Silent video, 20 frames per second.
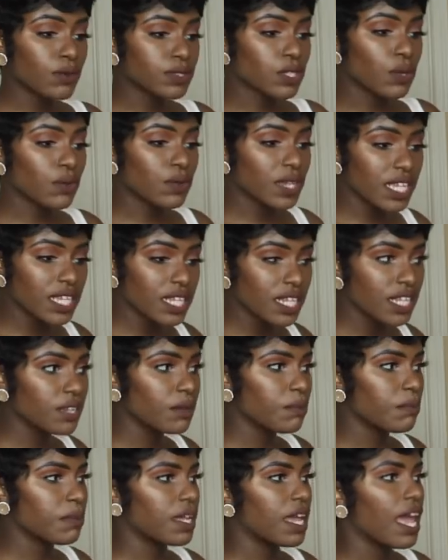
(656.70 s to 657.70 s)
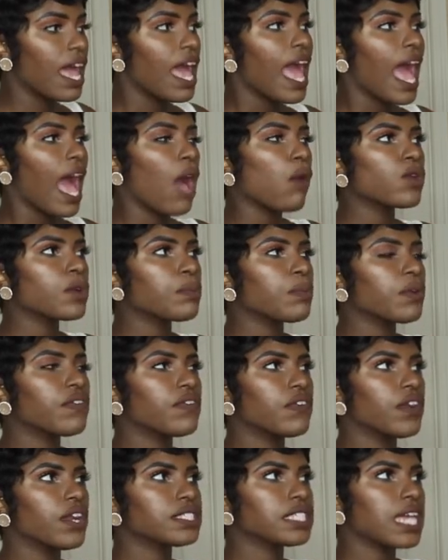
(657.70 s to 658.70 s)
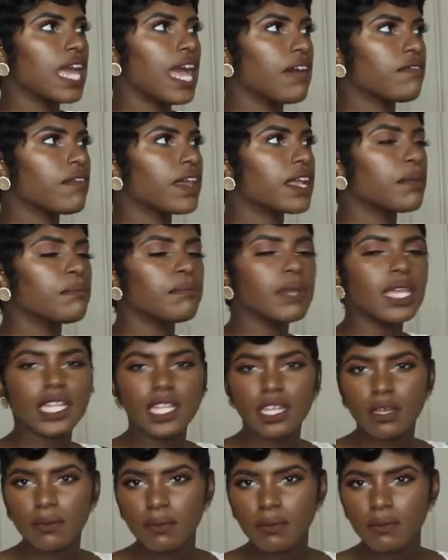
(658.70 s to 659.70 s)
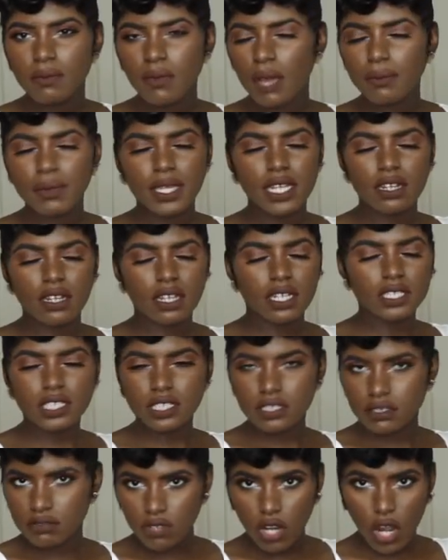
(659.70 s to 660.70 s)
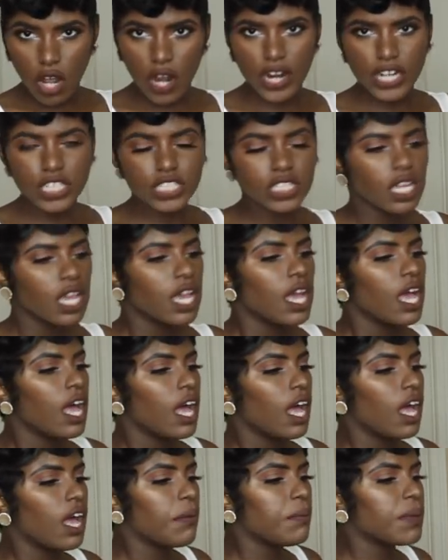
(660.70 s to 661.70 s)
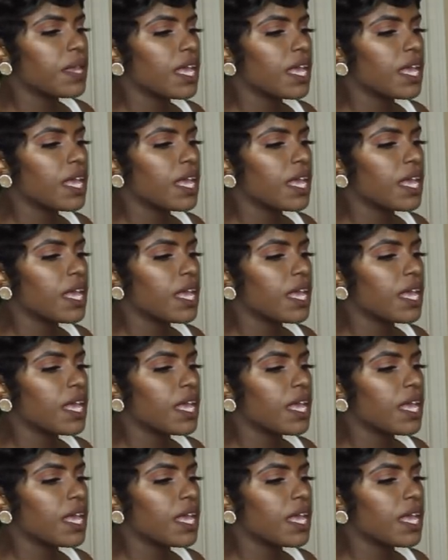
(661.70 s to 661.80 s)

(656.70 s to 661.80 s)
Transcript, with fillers: was gonna get in them, but I would have preferred to have like a medium, I mean a large, uh,